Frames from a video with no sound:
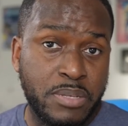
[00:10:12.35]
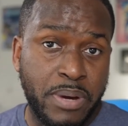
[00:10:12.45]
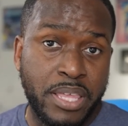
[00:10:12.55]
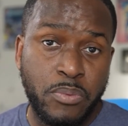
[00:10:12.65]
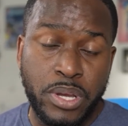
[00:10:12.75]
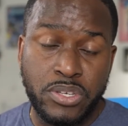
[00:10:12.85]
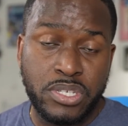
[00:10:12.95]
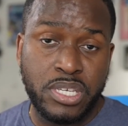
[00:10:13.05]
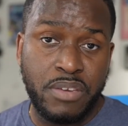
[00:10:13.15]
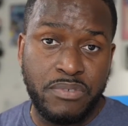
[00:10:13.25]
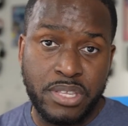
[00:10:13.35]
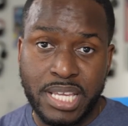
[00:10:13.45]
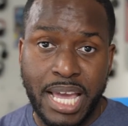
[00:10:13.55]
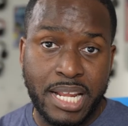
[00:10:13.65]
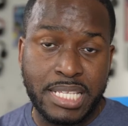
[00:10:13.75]
by the way, just to give you the
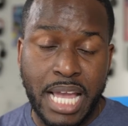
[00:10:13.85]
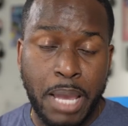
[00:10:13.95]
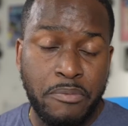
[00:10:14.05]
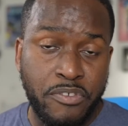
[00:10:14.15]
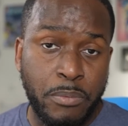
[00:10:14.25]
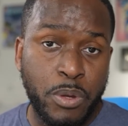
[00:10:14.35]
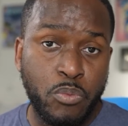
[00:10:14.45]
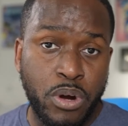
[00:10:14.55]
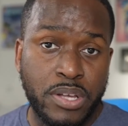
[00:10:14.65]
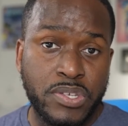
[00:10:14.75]
kind of time frame it was.